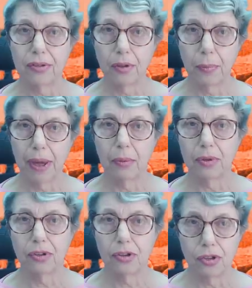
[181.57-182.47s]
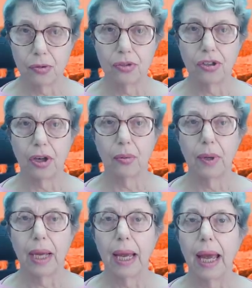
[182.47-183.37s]
had the power to do so.
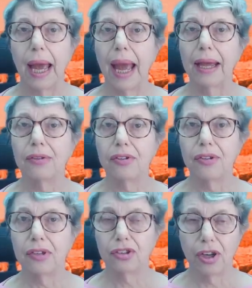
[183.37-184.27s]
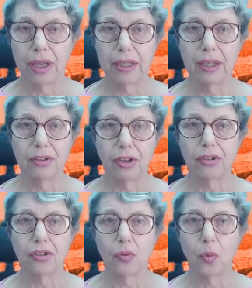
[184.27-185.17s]
And China
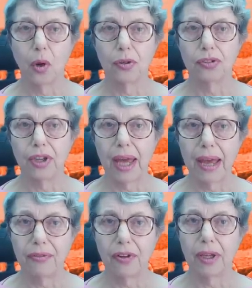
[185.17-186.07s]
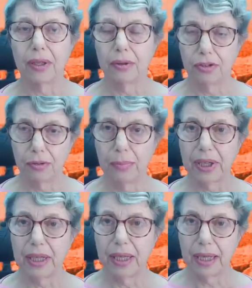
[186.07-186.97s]
doesn't want ever to
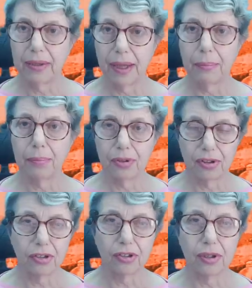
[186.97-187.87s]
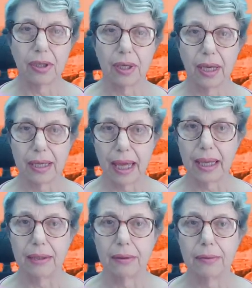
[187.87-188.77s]
be in that position
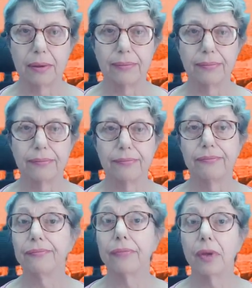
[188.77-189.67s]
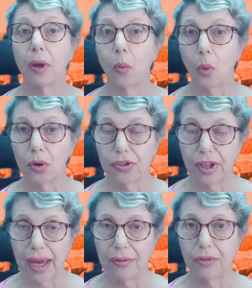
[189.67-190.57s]
again.
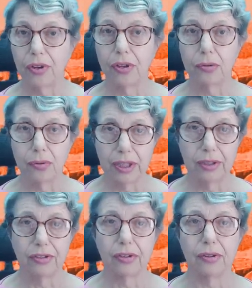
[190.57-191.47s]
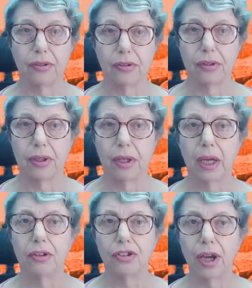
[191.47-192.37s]
Whatever the reasons,
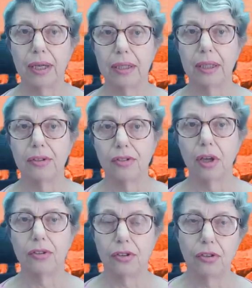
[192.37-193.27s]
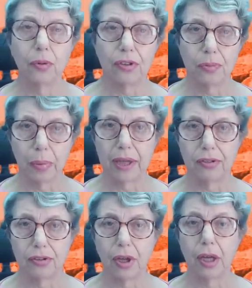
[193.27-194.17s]
China is going to do its
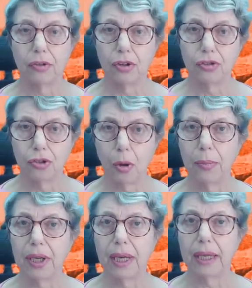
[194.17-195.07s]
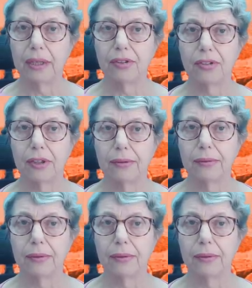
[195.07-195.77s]
best to dominate